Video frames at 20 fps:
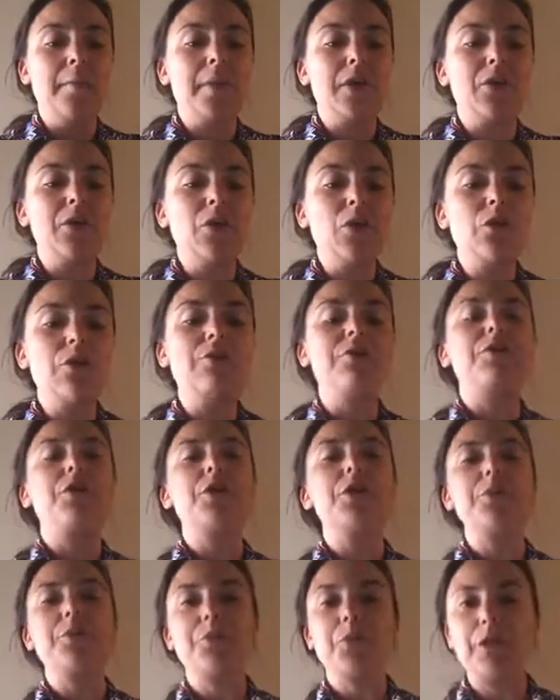So the
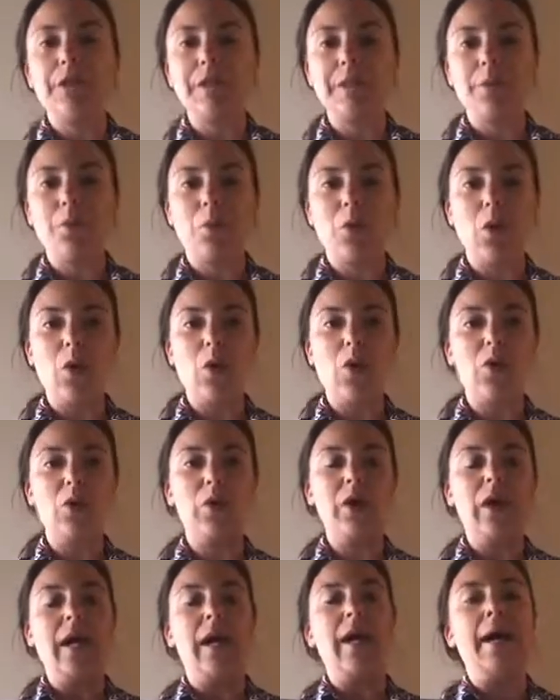first
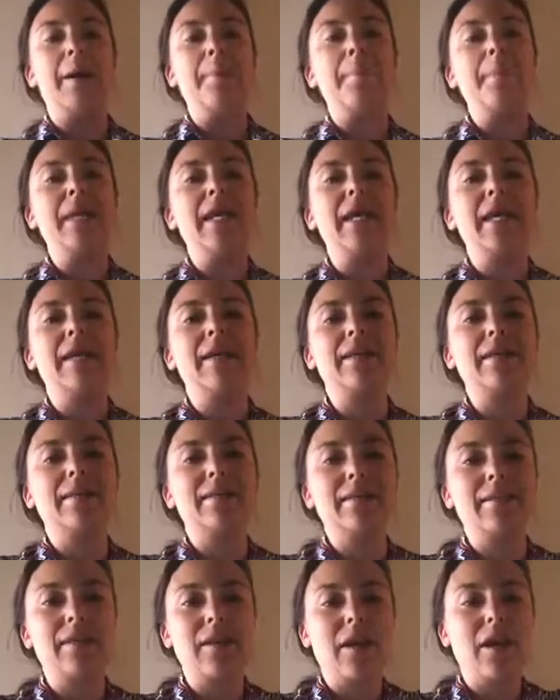principle
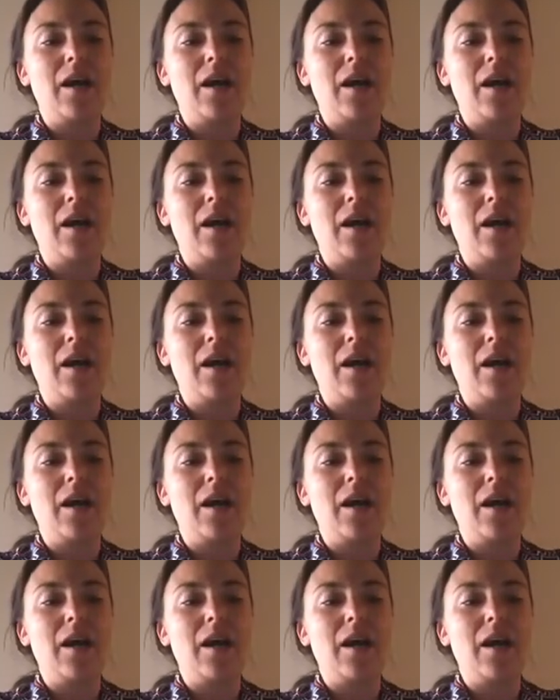is